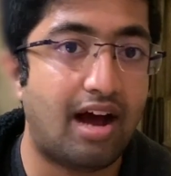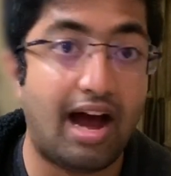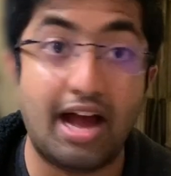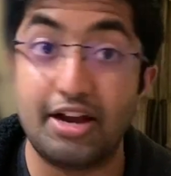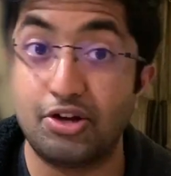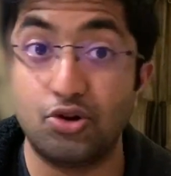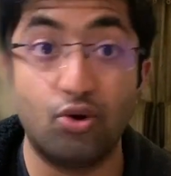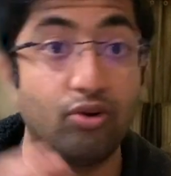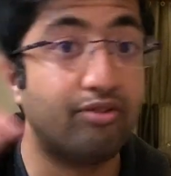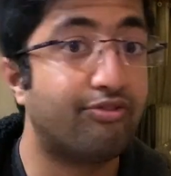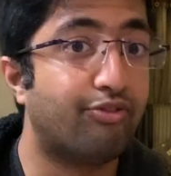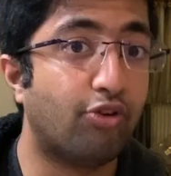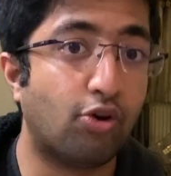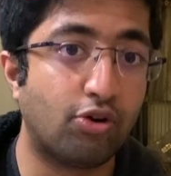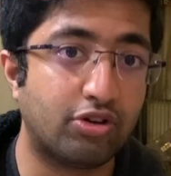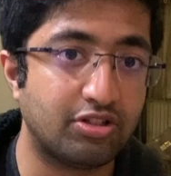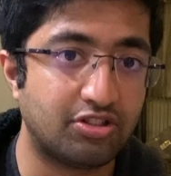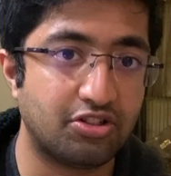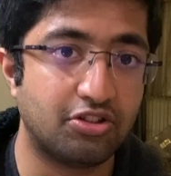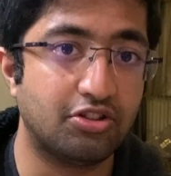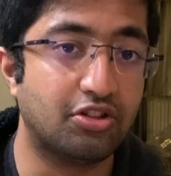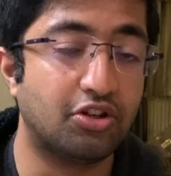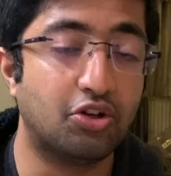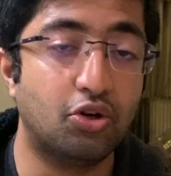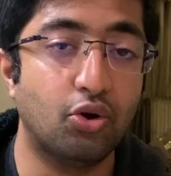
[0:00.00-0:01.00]
I don't
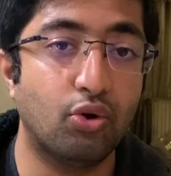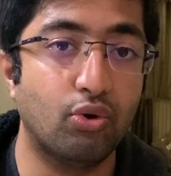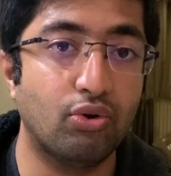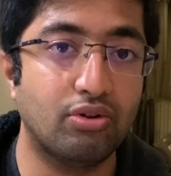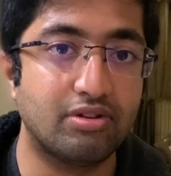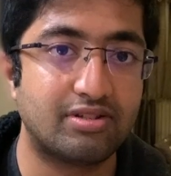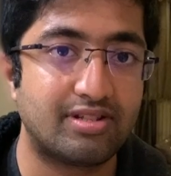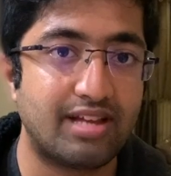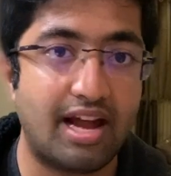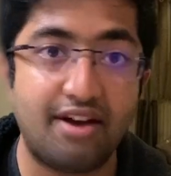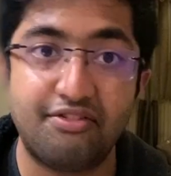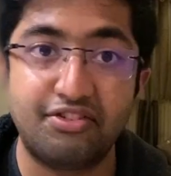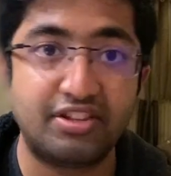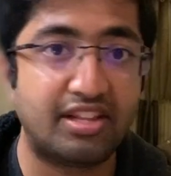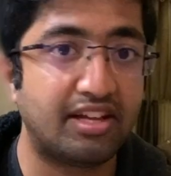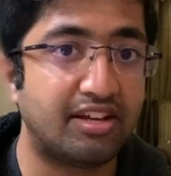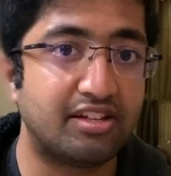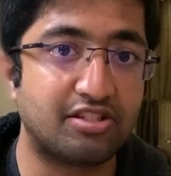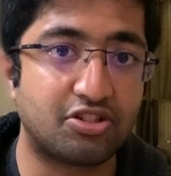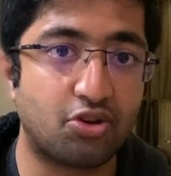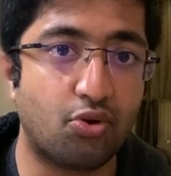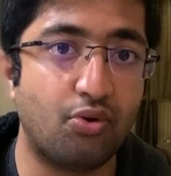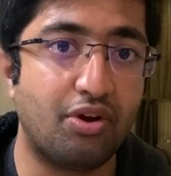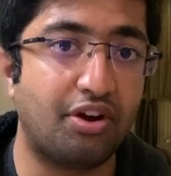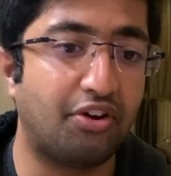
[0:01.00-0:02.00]
focus on the goals, everything
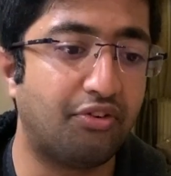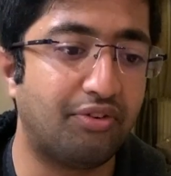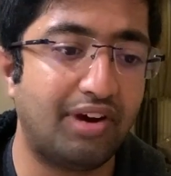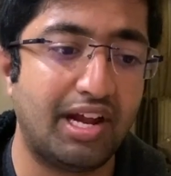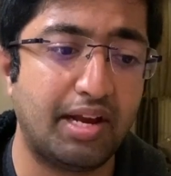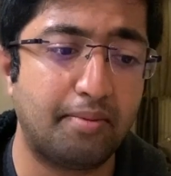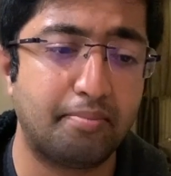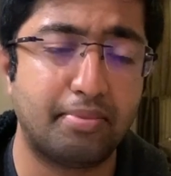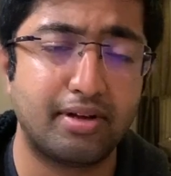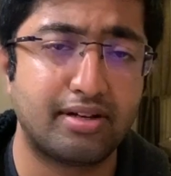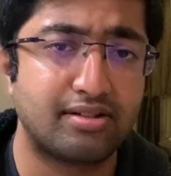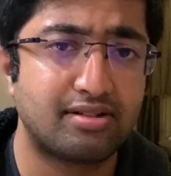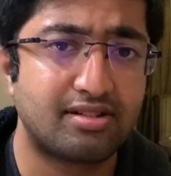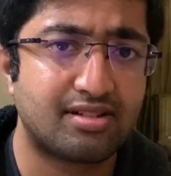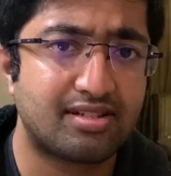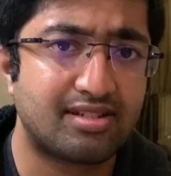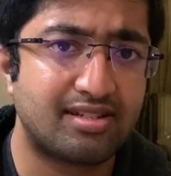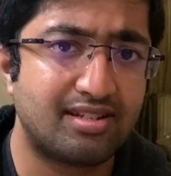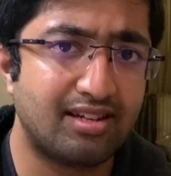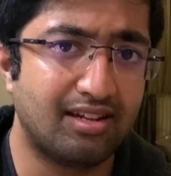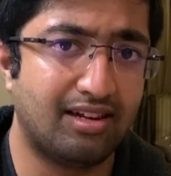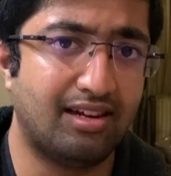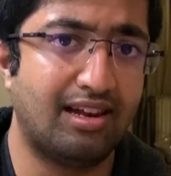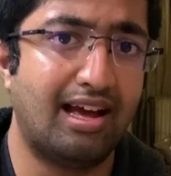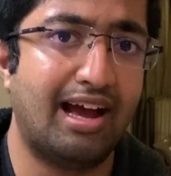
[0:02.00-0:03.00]
is going great, but
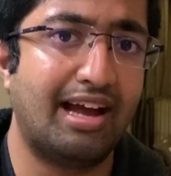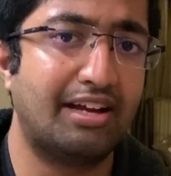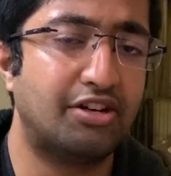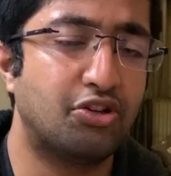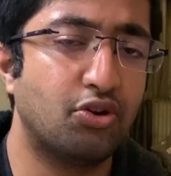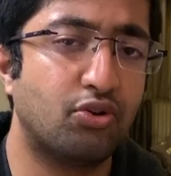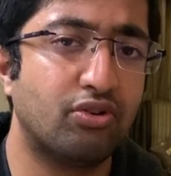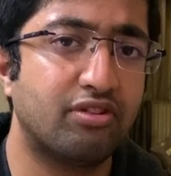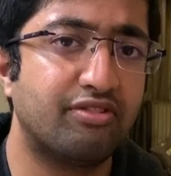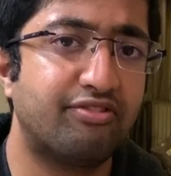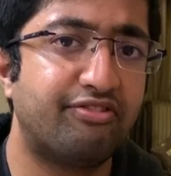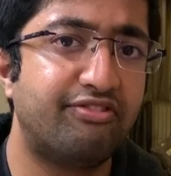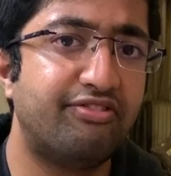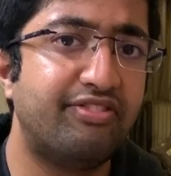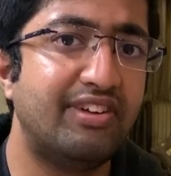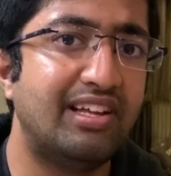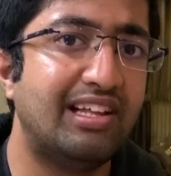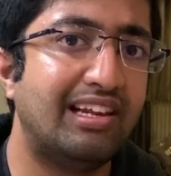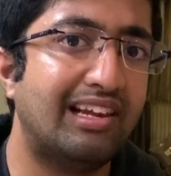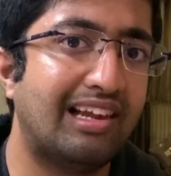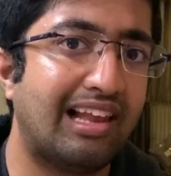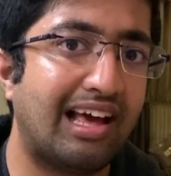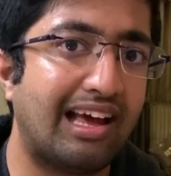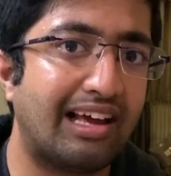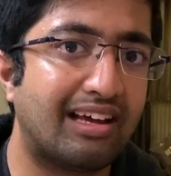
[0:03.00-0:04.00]
still I don't
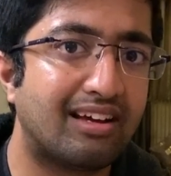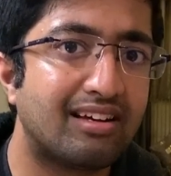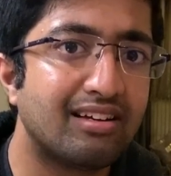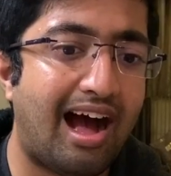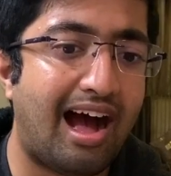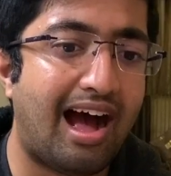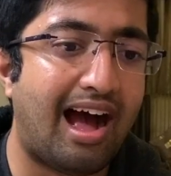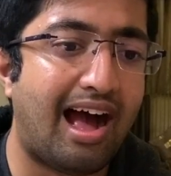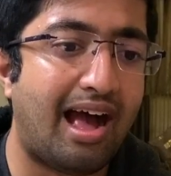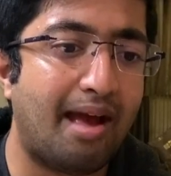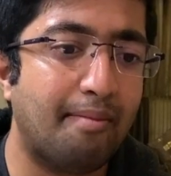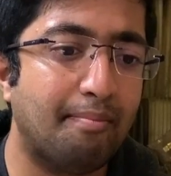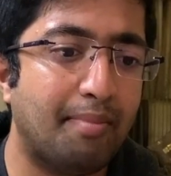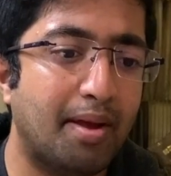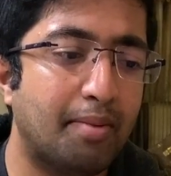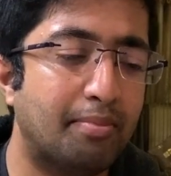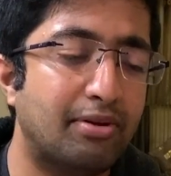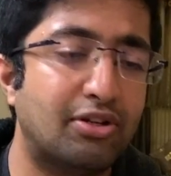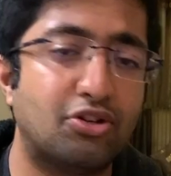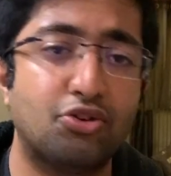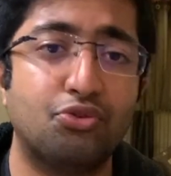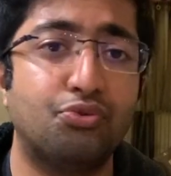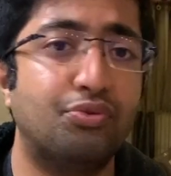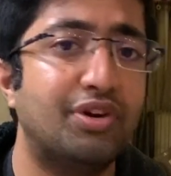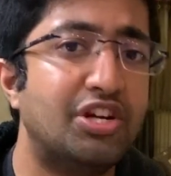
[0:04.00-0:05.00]
feel like I'm
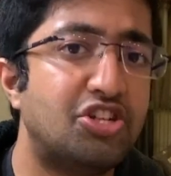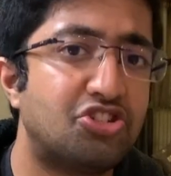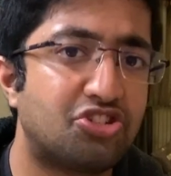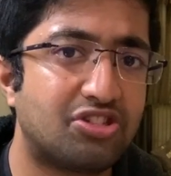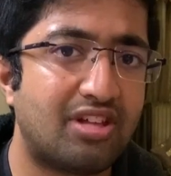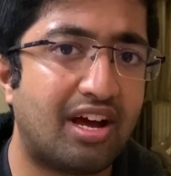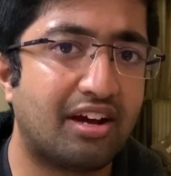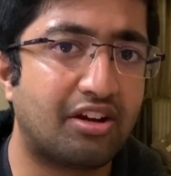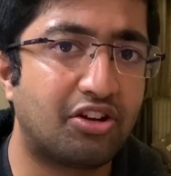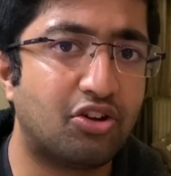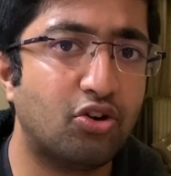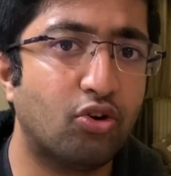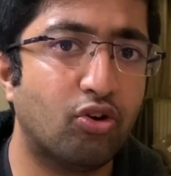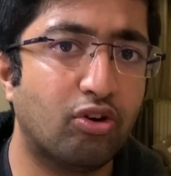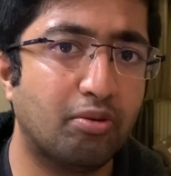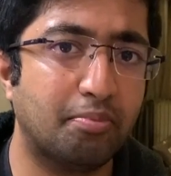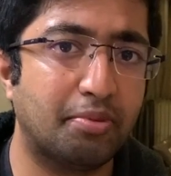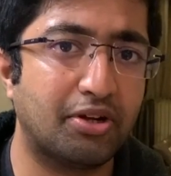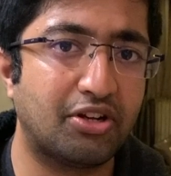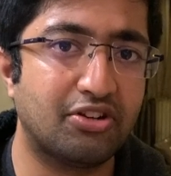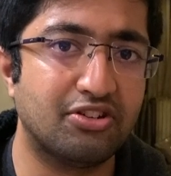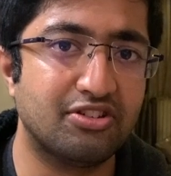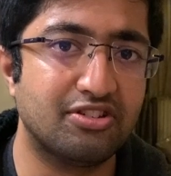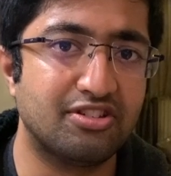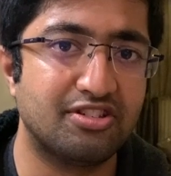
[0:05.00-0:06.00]
able to reach that goal
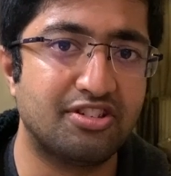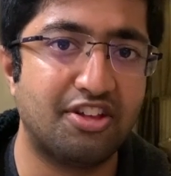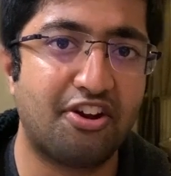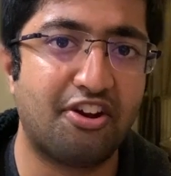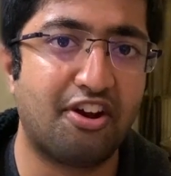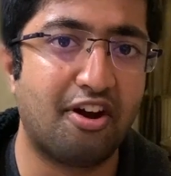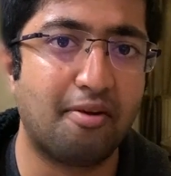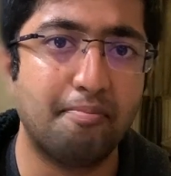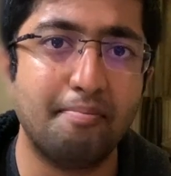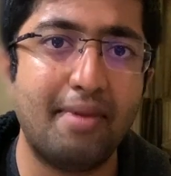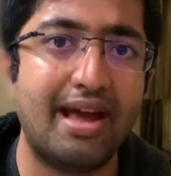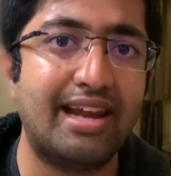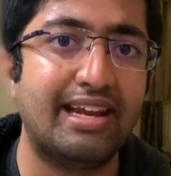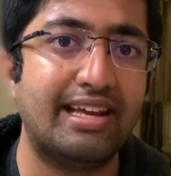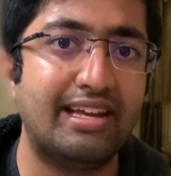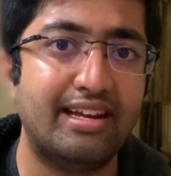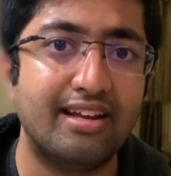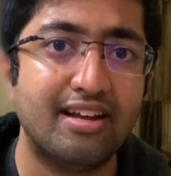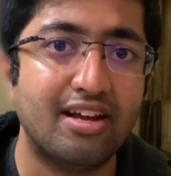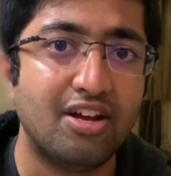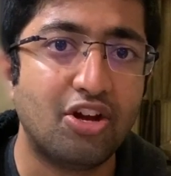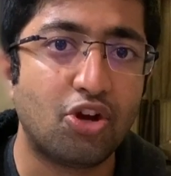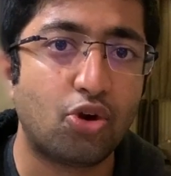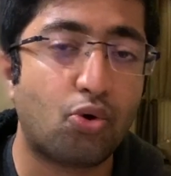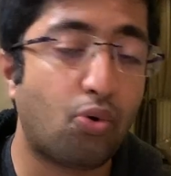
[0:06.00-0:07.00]
because there are
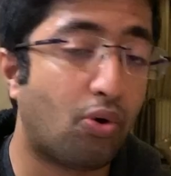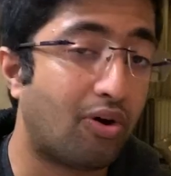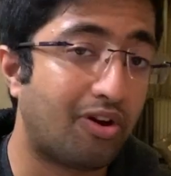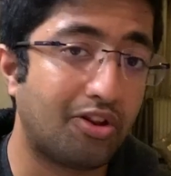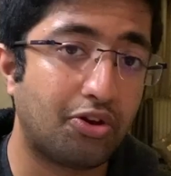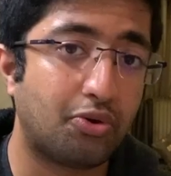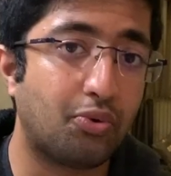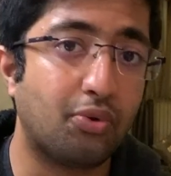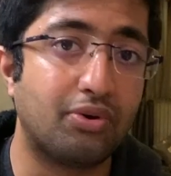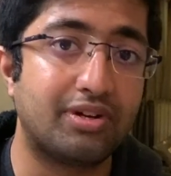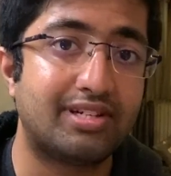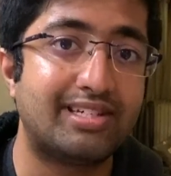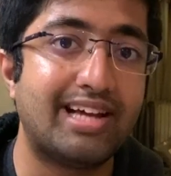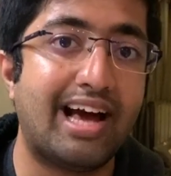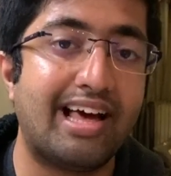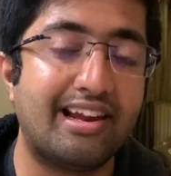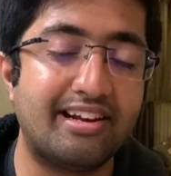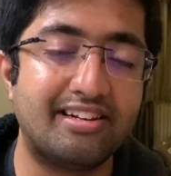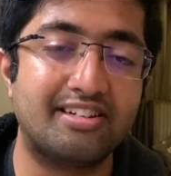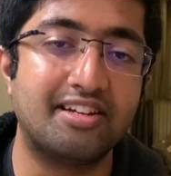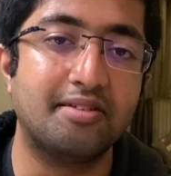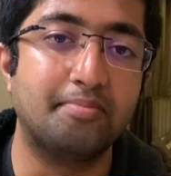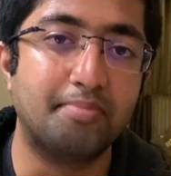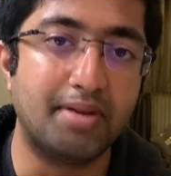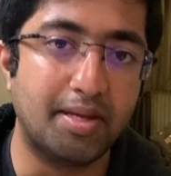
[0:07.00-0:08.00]
many quote-unquote
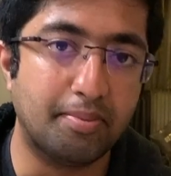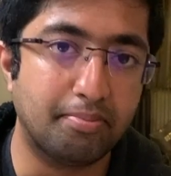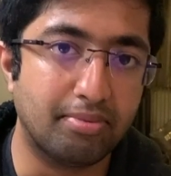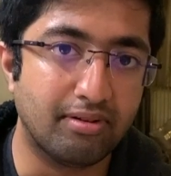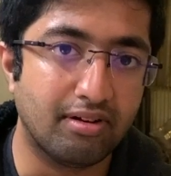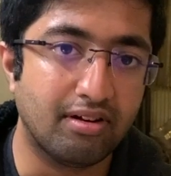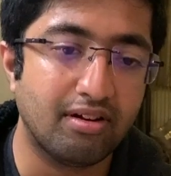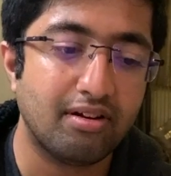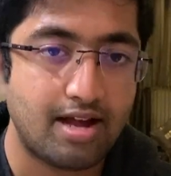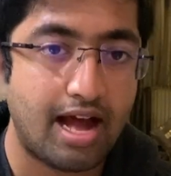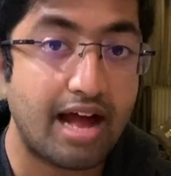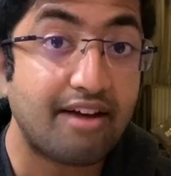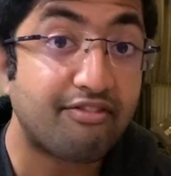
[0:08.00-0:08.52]
talented people.